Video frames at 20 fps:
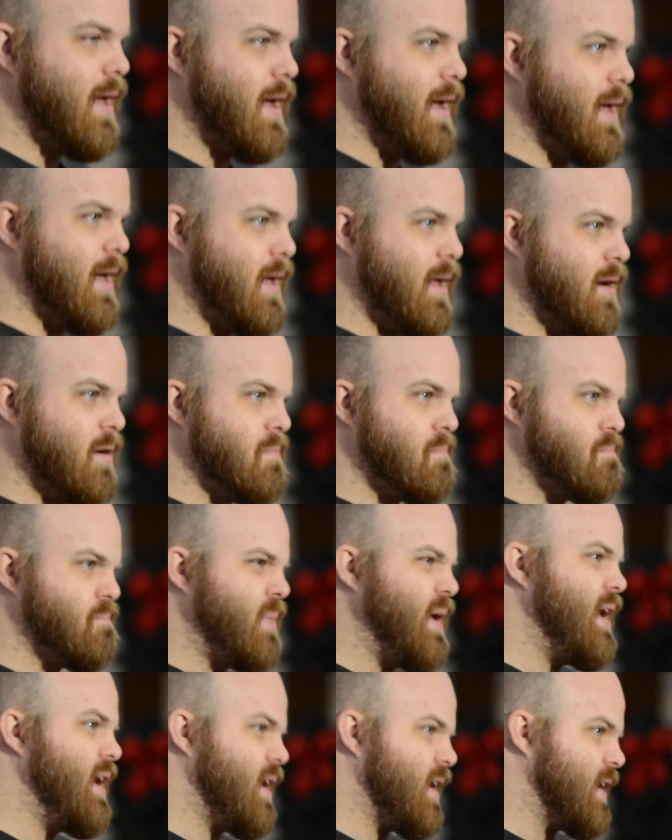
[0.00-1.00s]
And
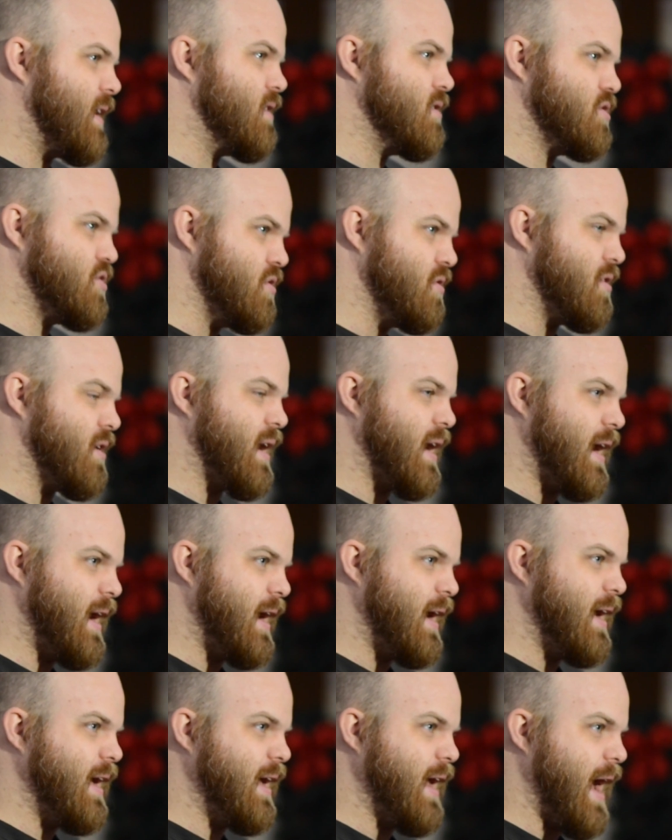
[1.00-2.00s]
being in junior
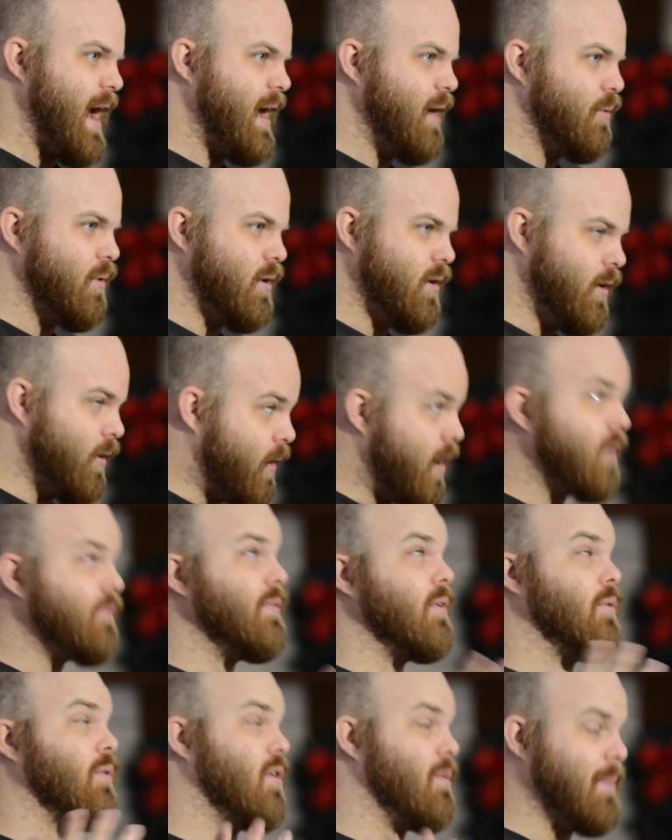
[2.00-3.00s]
high, I would
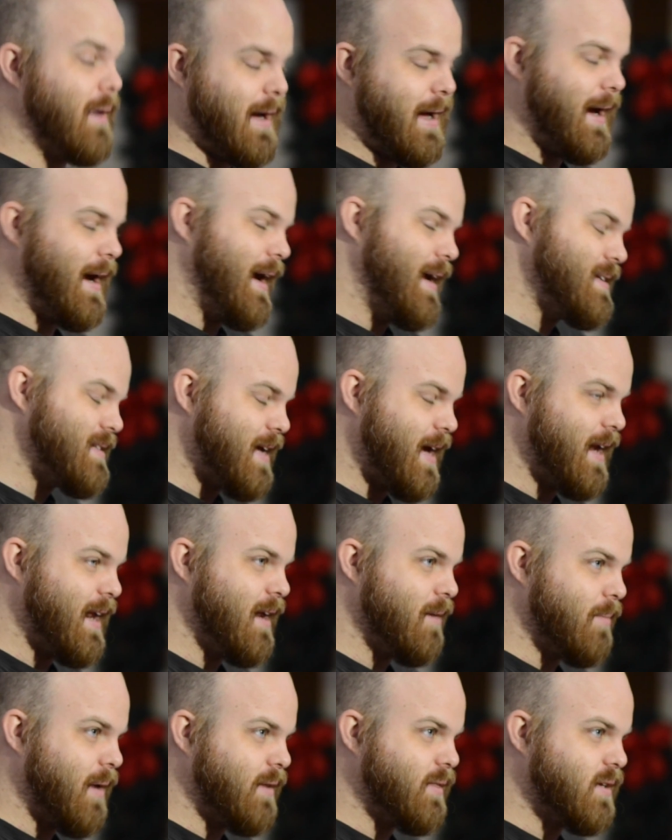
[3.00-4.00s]
often roll my eyes at
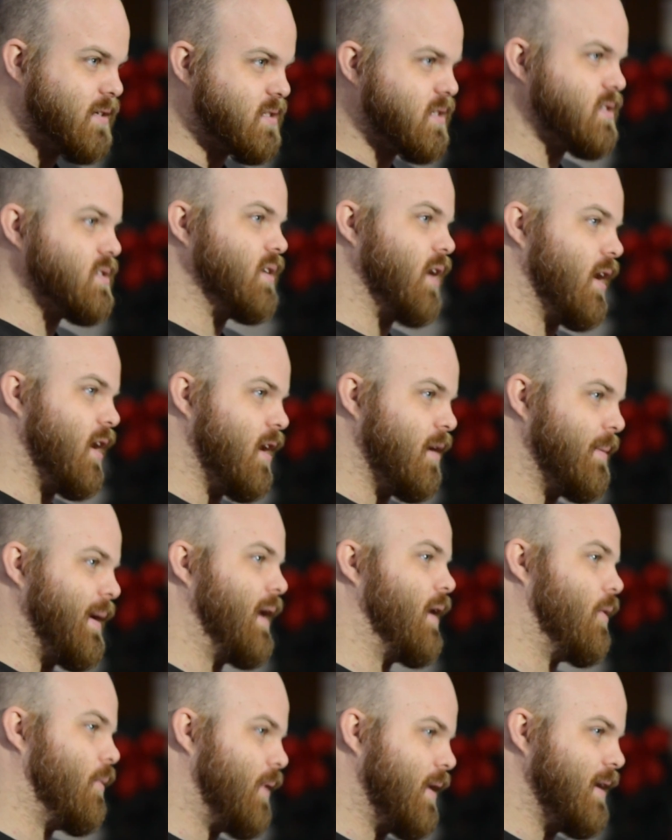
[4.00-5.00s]
it. I'm like, this is dumb.
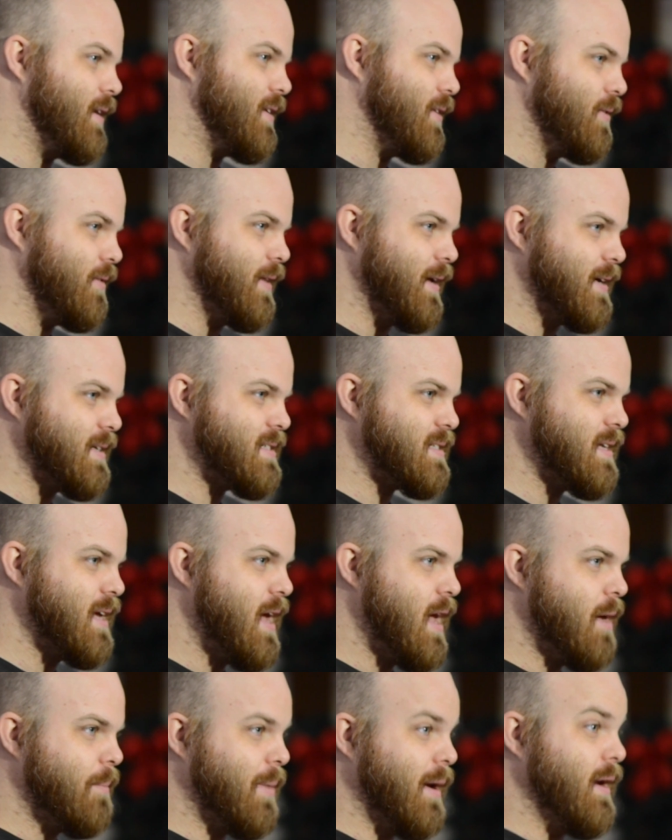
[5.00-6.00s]
I don't want to do this.
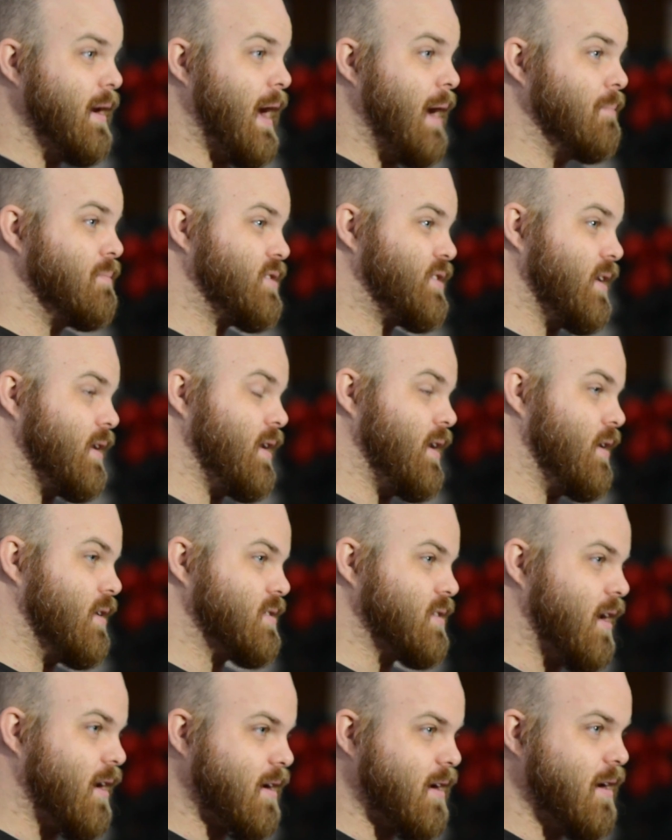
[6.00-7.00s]
But I'm sitting here
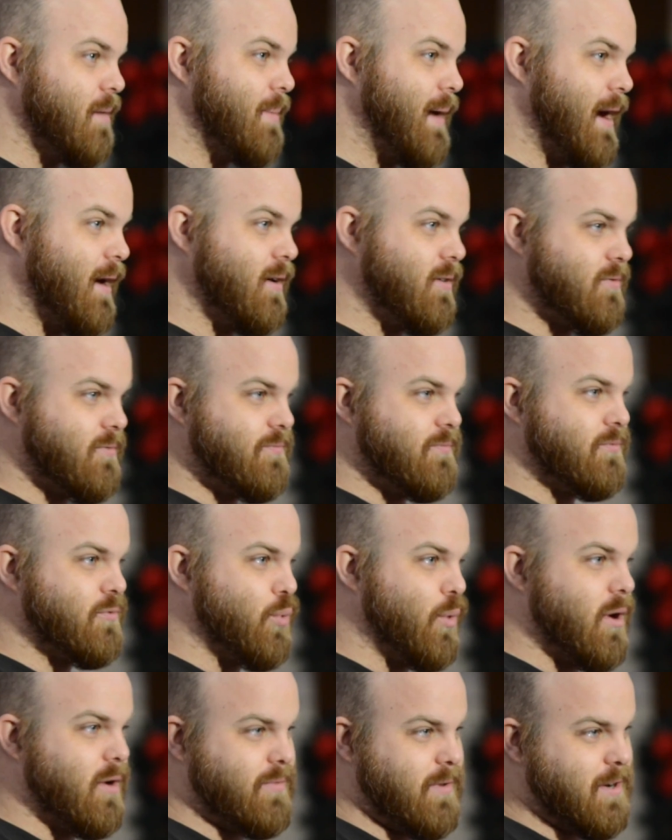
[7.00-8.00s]
talking about it
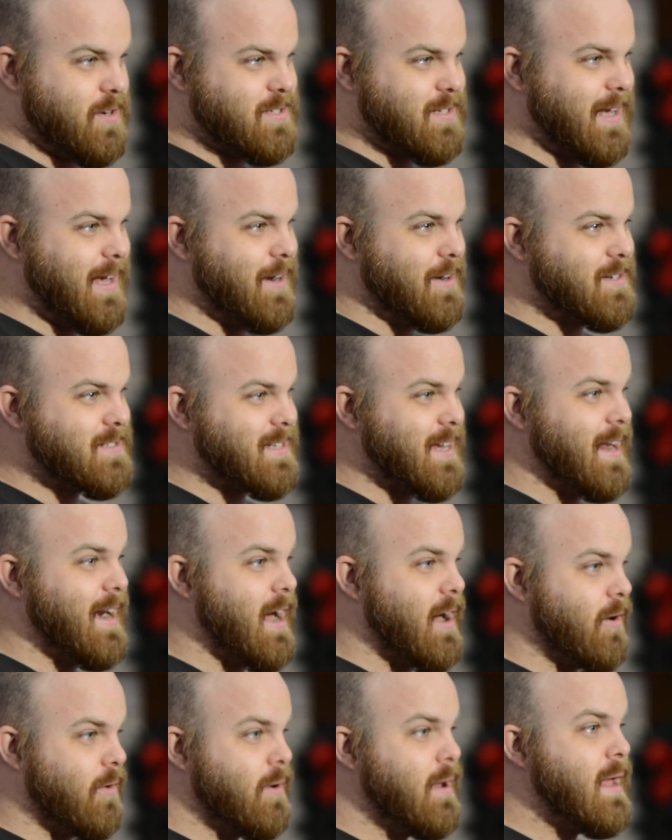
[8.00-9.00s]
12 years later, saying
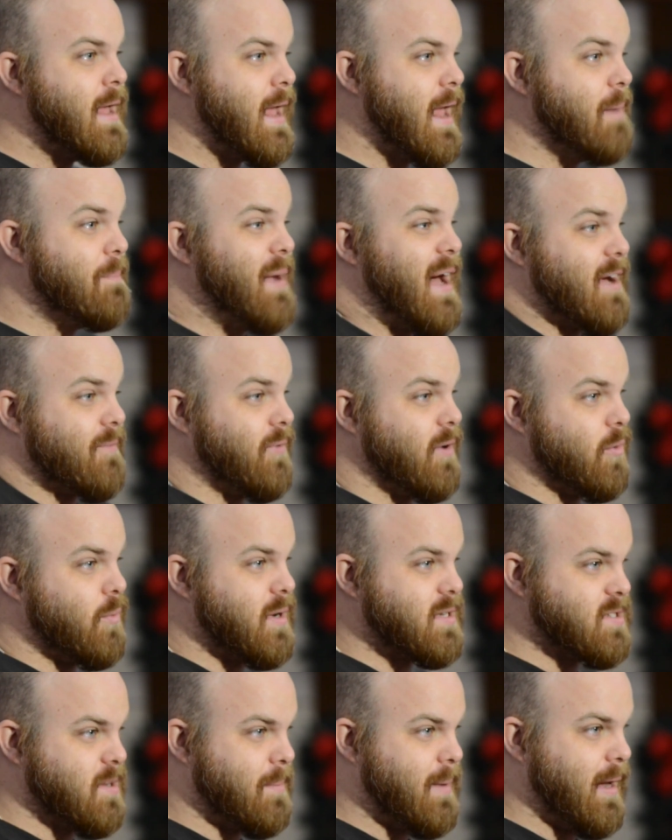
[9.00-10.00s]
how impactful it
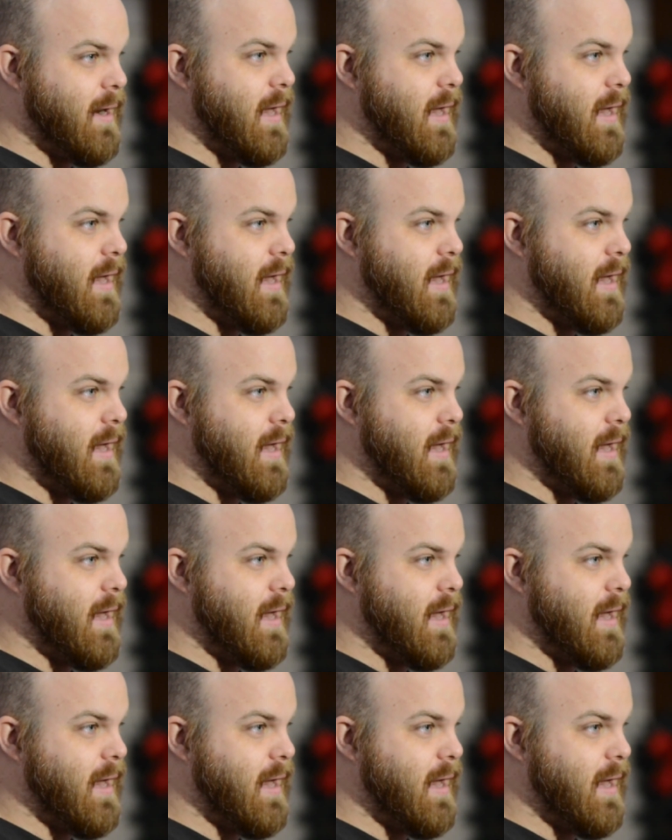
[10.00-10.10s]
was on my